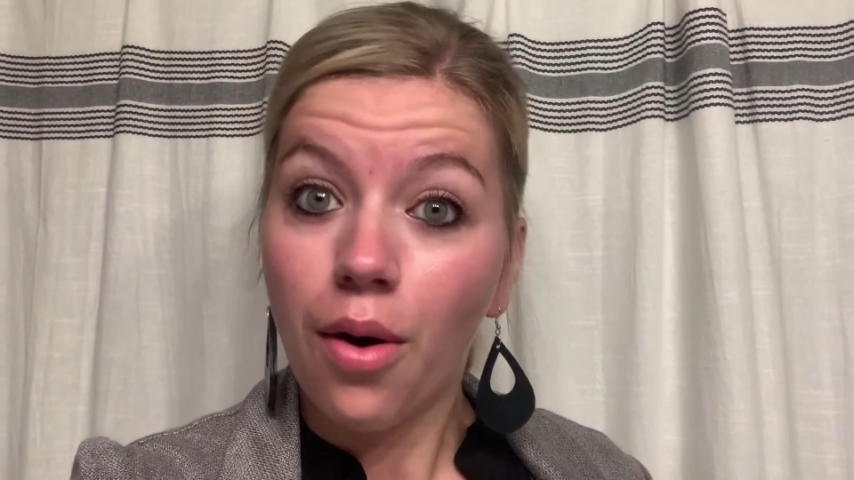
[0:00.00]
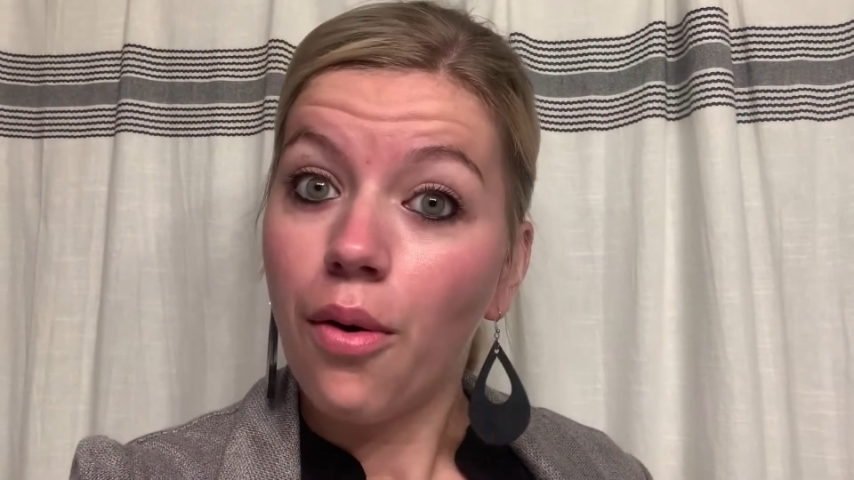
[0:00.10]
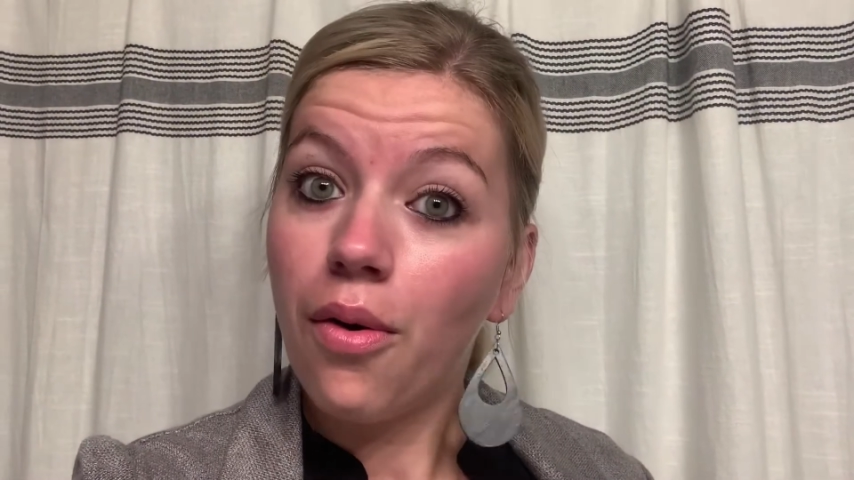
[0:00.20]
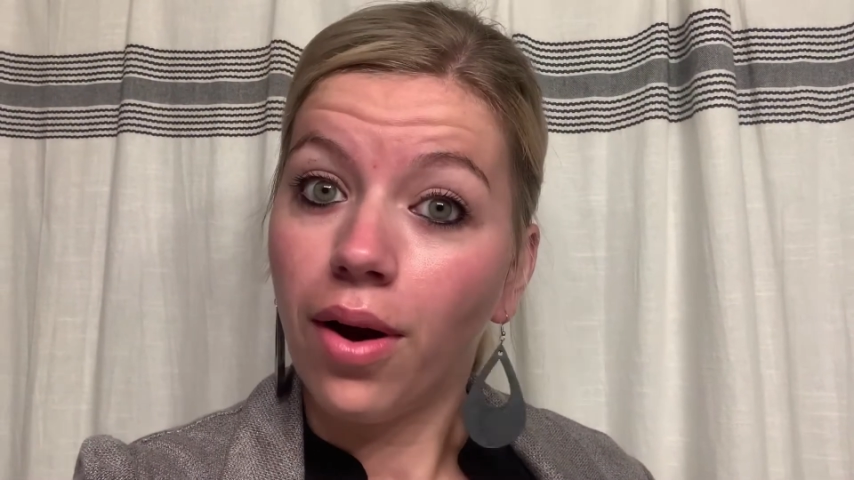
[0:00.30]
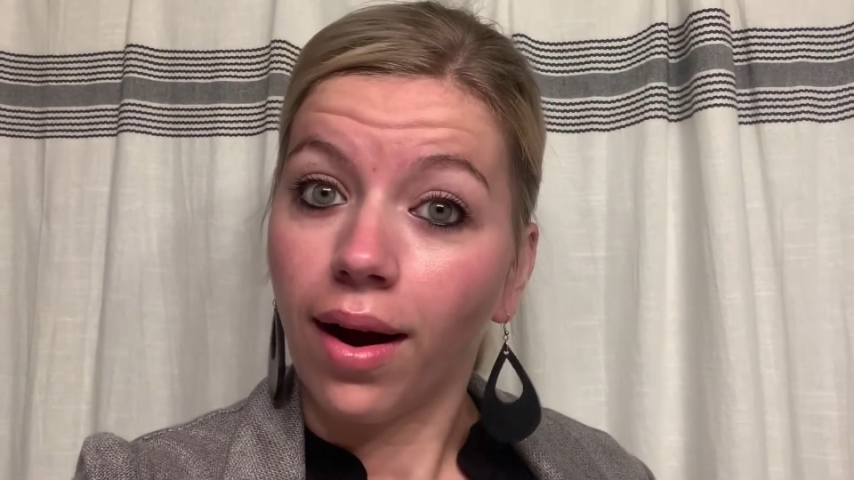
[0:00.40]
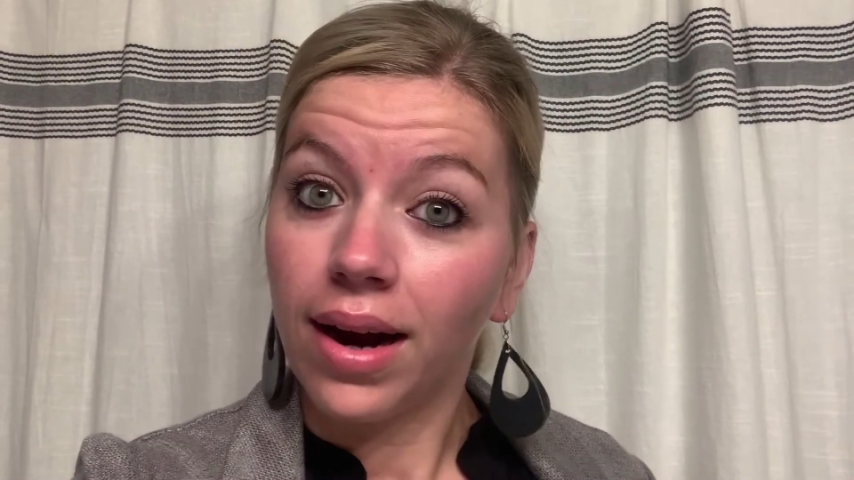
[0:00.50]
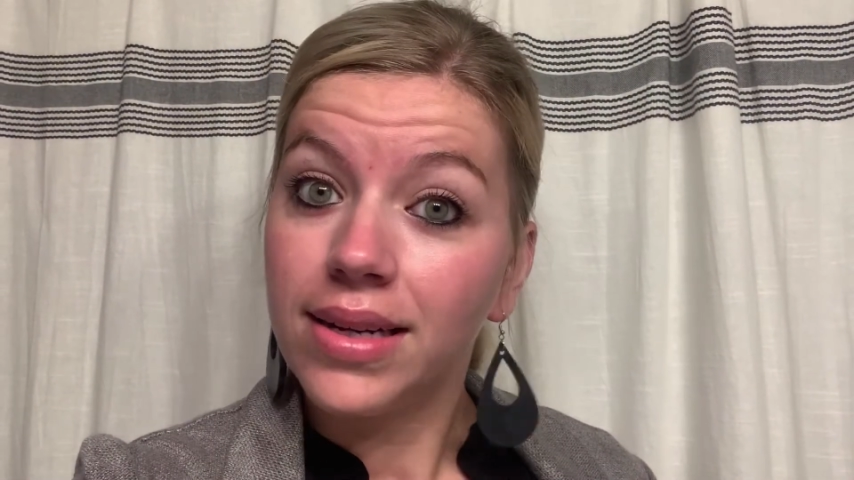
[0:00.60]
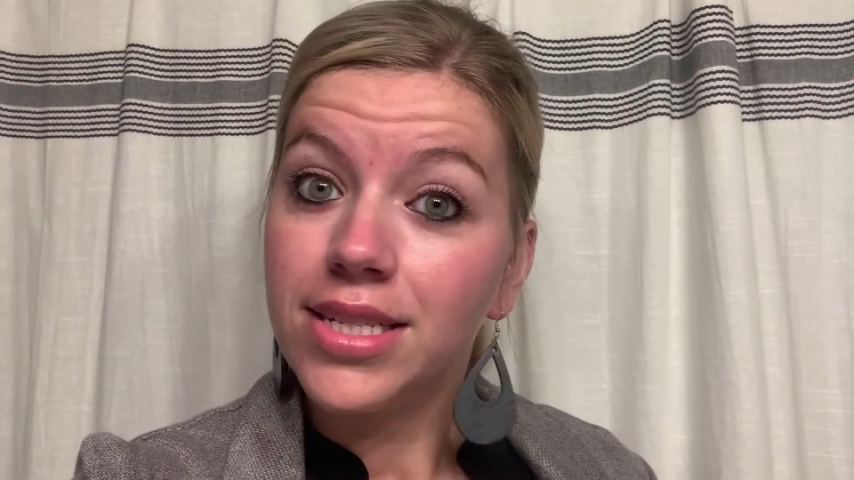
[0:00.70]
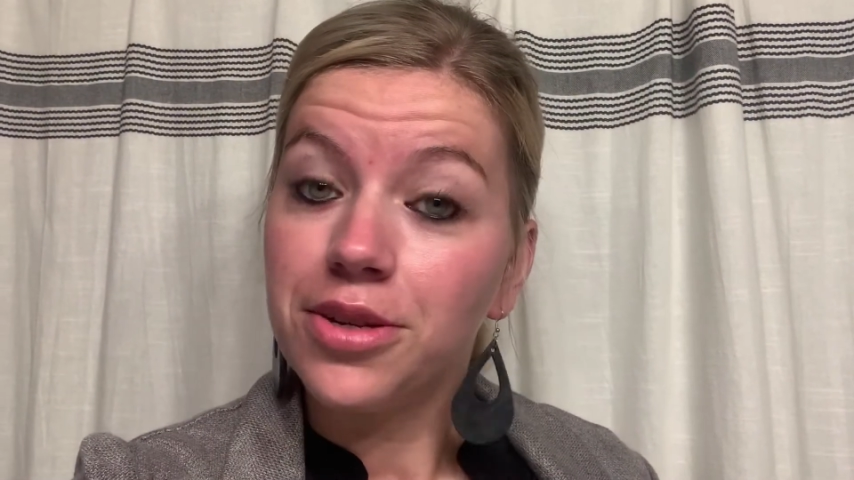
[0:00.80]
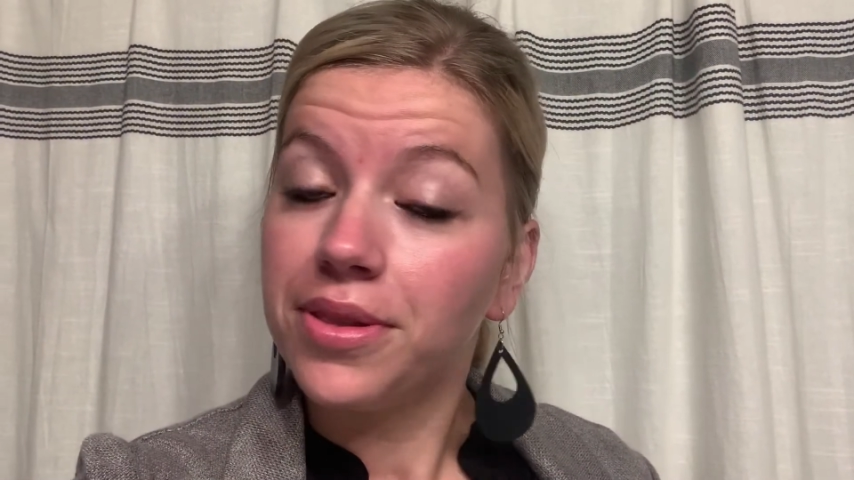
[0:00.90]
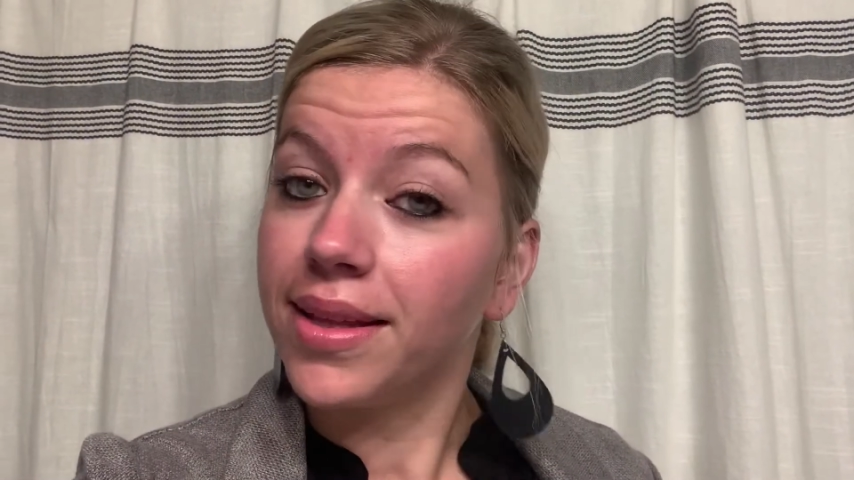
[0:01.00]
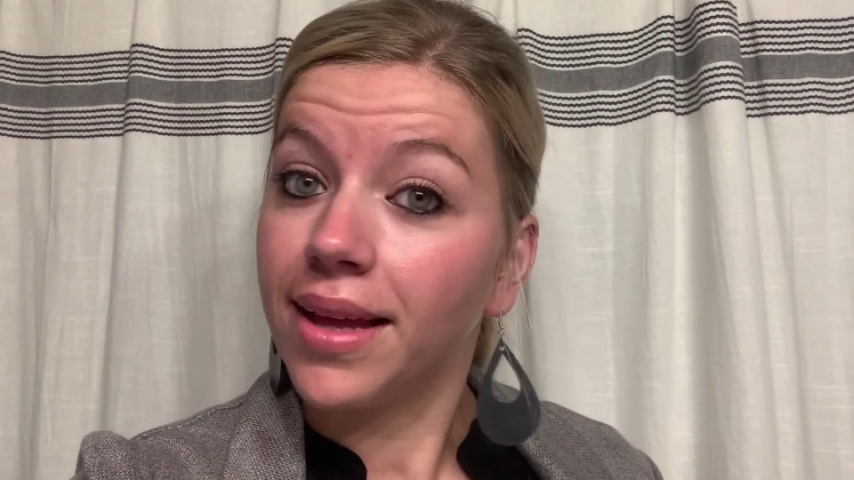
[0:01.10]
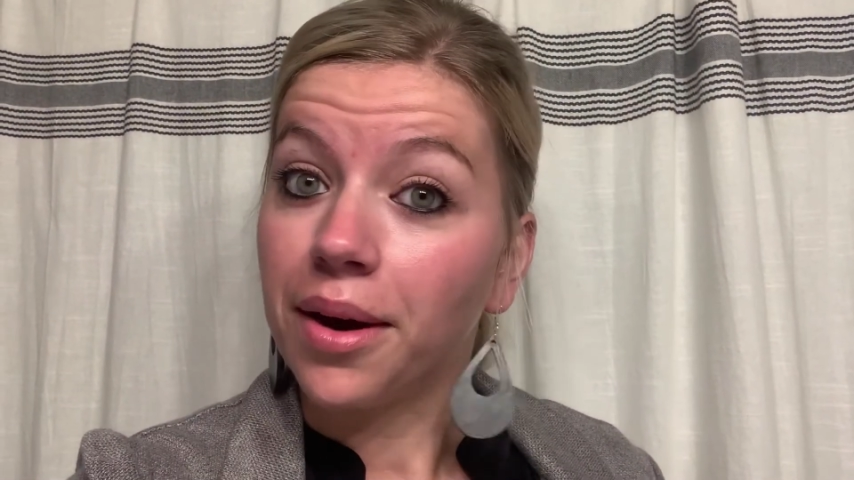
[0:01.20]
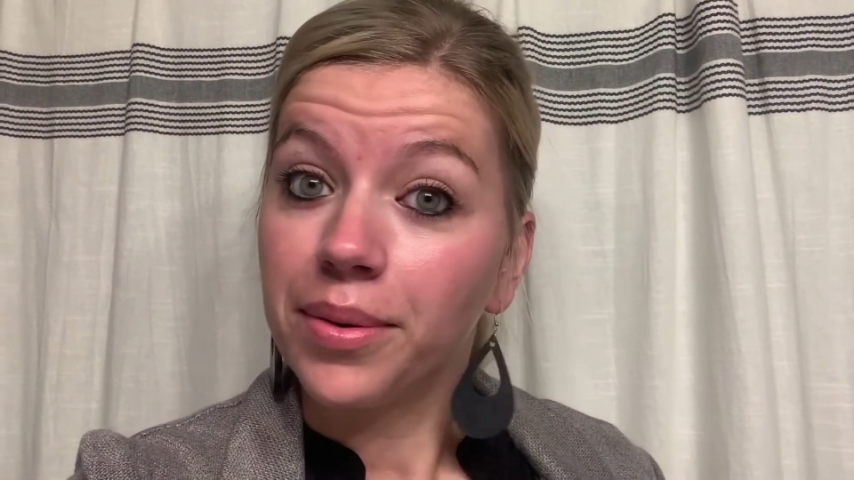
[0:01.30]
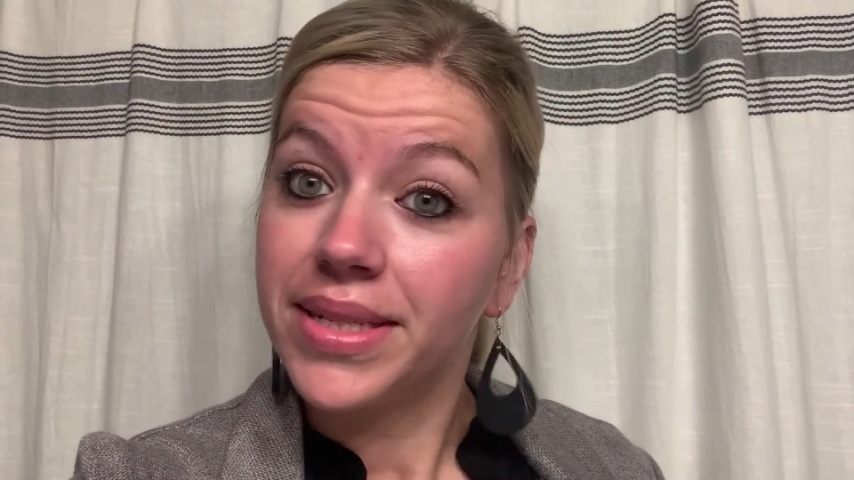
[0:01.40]
Or do you think
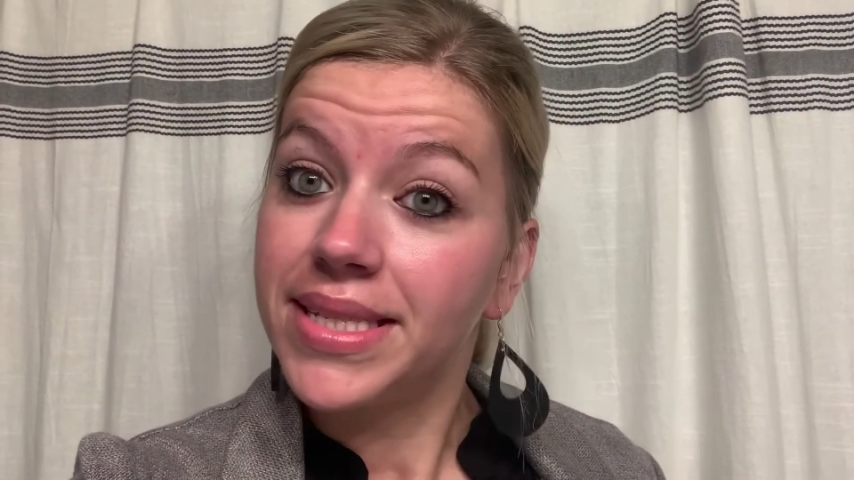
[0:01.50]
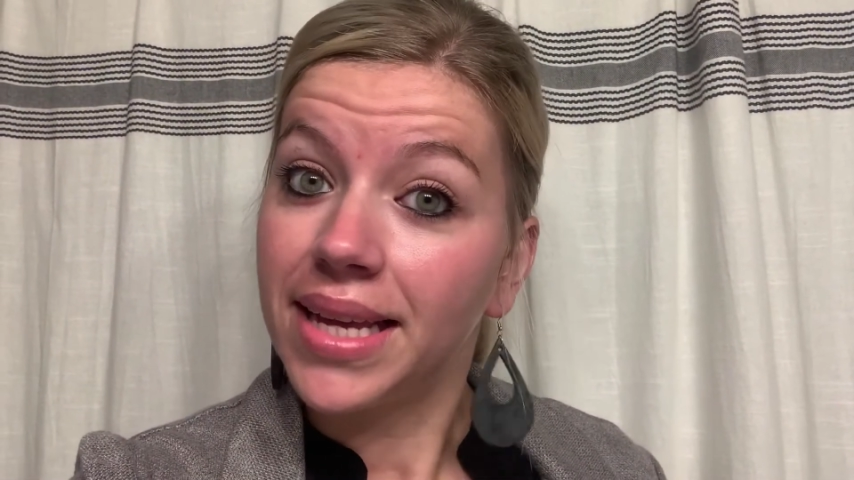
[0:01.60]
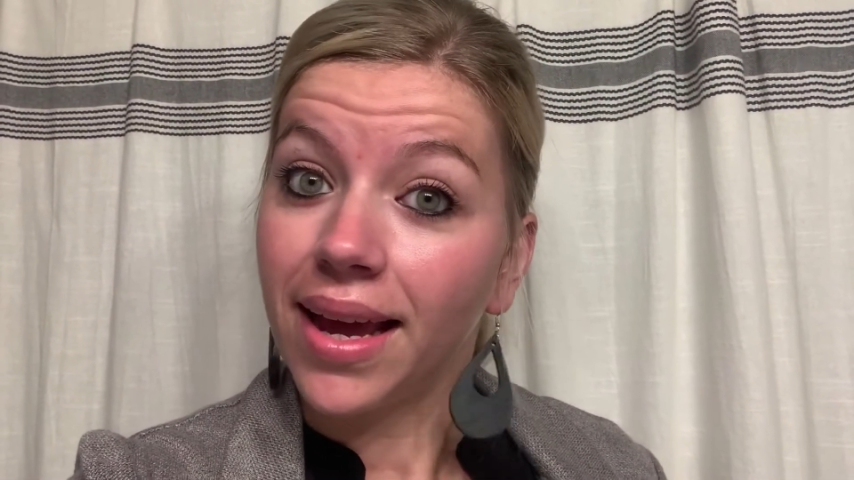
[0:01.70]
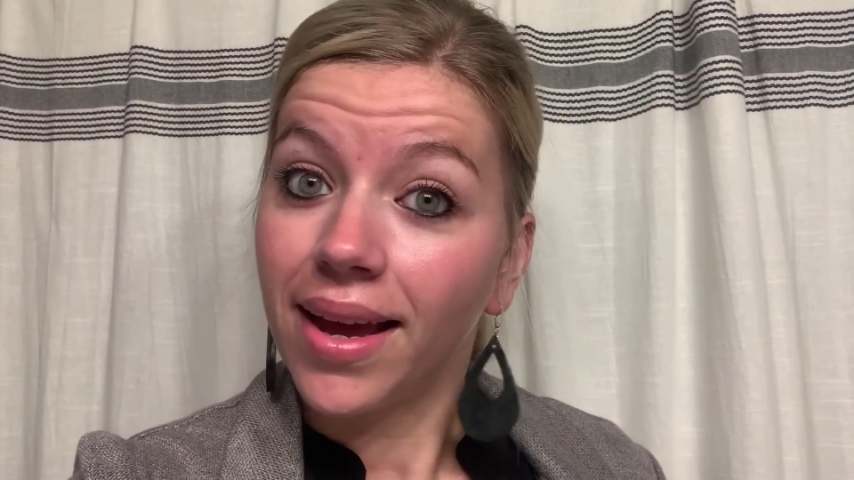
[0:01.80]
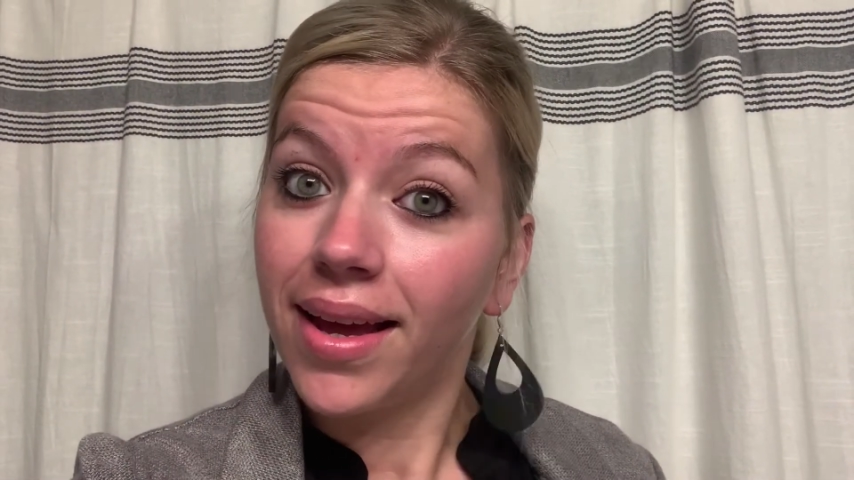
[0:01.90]
that it will sink?